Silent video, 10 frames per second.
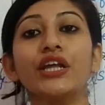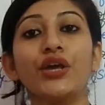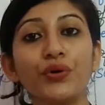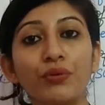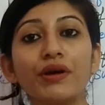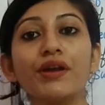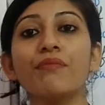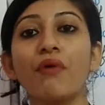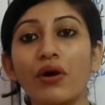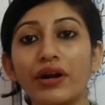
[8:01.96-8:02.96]
in
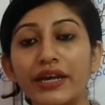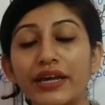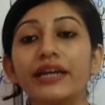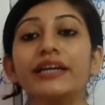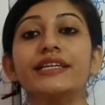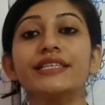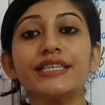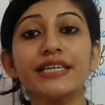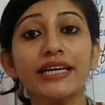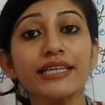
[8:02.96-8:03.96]
human body,
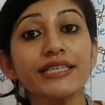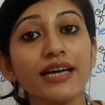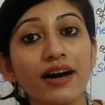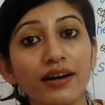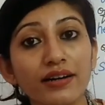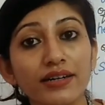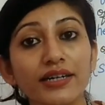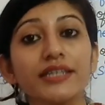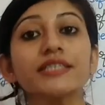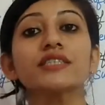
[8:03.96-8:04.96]
disease
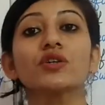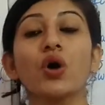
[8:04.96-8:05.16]
occurs